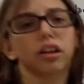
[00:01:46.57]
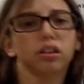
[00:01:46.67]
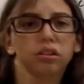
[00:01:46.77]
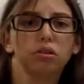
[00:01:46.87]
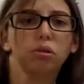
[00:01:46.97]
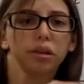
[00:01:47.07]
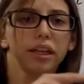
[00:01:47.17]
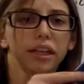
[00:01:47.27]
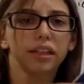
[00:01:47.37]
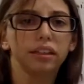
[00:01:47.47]
color
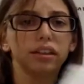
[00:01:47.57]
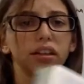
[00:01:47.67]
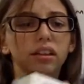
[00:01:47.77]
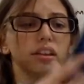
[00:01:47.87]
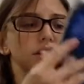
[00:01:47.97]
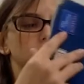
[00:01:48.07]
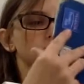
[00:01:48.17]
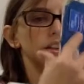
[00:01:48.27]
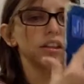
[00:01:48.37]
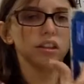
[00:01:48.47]
coordinated
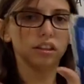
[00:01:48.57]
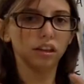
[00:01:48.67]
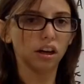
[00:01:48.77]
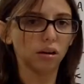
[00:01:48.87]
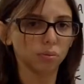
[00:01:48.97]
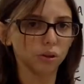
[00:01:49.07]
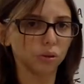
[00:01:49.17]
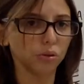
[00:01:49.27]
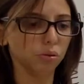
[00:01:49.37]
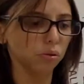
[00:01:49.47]
to help
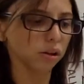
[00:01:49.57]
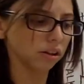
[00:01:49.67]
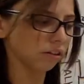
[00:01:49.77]
you